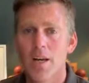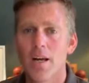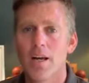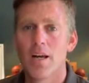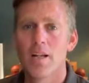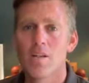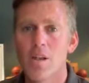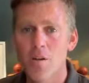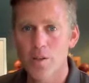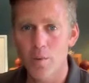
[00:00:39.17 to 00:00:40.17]
uh,
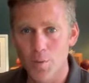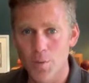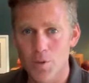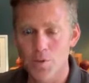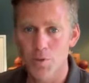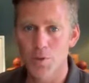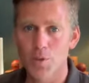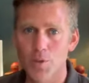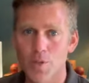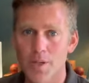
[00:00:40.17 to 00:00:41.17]
knowing that we wanted to
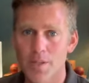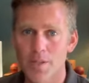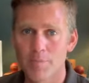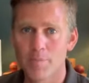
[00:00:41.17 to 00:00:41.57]
restore it,